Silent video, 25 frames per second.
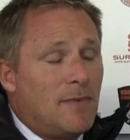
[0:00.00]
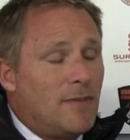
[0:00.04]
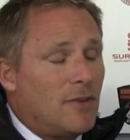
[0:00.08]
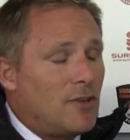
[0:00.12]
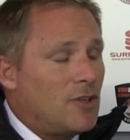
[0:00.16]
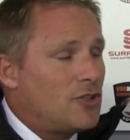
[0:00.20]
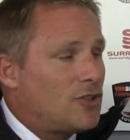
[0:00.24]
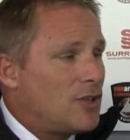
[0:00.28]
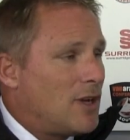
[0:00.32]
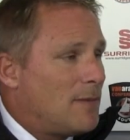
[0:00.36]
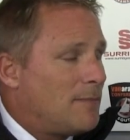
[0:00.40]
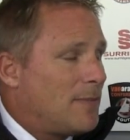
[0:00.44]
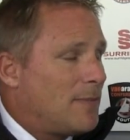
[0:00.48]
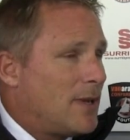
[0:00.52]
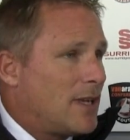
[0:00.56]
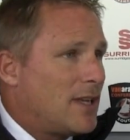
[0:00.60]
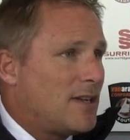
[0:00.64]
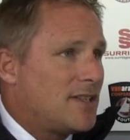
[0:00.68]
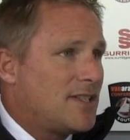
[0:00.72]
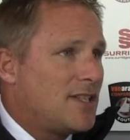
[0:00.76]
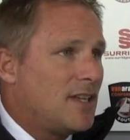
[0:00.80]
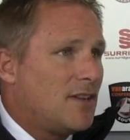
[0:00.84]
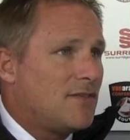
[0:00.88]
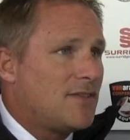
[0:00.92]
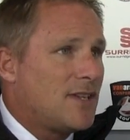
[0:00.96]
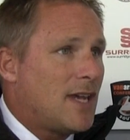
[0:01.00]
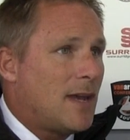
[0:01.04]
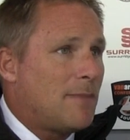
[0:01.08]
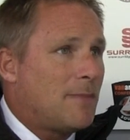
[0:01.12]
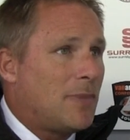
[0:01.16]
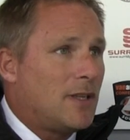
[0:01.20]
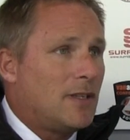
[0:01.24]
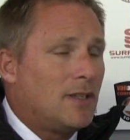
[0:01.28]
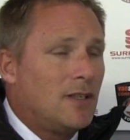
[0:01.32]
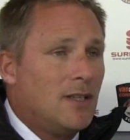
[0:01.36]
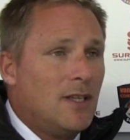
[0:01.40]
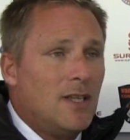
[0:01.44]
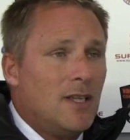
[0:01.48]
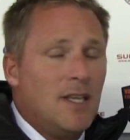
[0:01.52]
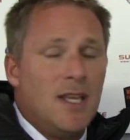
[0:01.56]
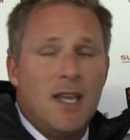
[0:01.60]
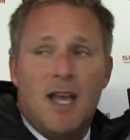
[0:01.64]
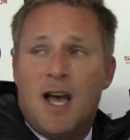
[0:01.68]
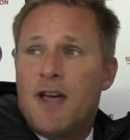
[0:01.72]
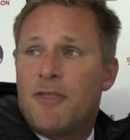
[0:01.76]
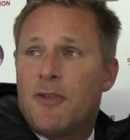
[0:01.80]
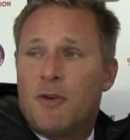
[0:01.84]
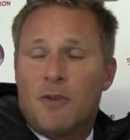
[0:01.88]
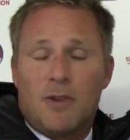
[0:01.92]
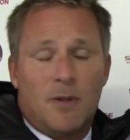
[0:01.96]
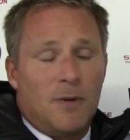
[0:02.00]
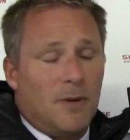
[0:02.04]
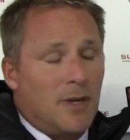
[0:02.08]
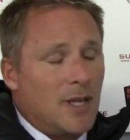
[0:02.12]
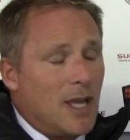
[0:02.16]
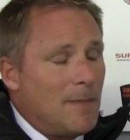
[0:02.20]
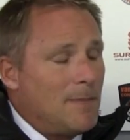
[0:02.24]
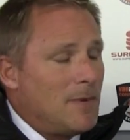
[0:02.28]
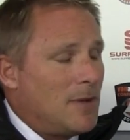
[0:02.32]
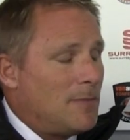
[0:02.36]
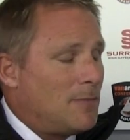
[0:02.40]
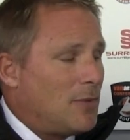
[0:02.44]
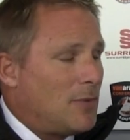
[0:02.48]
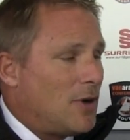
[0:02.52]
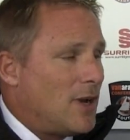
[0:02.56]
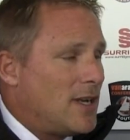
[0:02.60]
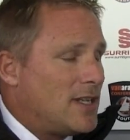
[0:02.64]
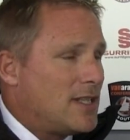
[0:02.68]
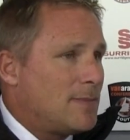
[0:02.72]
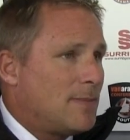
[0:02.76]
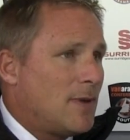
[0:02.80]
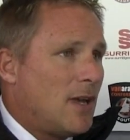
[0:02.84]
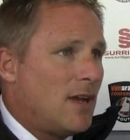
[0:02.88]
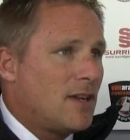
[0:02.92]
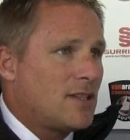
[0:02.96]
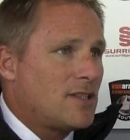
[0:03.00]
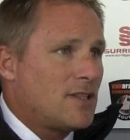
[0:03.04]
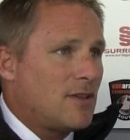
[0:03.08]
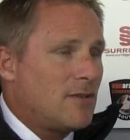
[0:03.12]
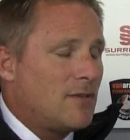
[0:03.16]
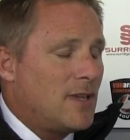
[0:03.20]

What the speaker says: We've got to try and pick ourselves up, and I thought there were a couple of bright sparks.